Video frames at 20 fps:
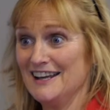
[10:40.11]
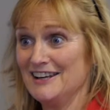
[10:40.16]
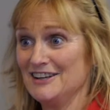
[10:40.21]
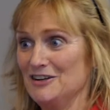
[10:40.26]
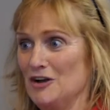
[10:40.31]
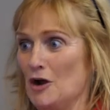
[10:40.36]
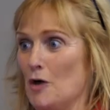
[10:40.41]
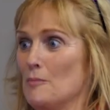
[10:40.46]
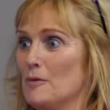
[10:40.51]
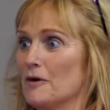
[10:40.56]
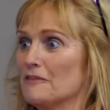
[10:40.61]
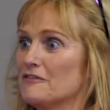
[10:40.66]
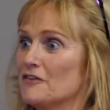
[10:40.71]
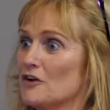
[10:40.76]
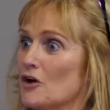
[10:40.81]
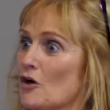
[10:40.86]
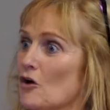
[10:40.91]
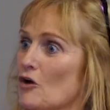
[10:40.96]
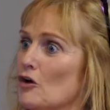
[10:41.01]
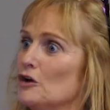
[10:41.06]
but
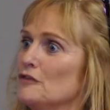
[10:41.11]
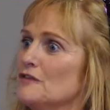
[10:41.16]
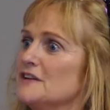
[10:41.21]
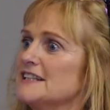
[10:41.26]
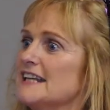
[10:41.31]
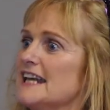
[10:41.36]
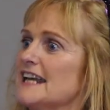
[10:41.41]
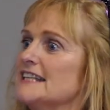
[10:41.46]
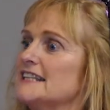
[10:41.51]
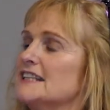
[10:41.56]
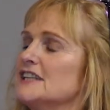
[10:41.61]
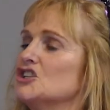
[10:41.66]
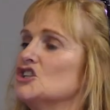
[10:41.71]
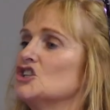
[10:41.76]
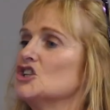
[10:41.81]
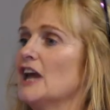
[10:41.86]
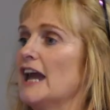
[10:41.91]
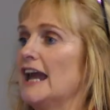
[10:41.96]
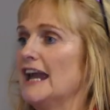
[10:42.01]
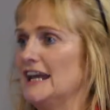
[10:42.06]
for all of us, it's a
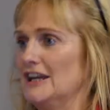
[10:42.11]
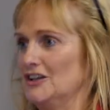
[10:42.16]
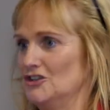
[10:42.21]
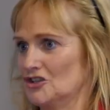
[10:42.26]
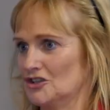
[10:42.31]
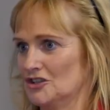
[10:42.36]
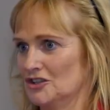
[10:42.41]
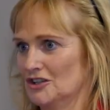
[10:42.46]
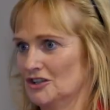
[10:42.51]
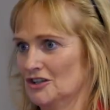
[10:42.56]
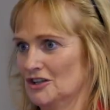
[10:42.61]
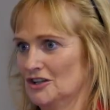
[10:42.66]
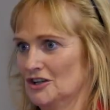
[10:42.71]
change.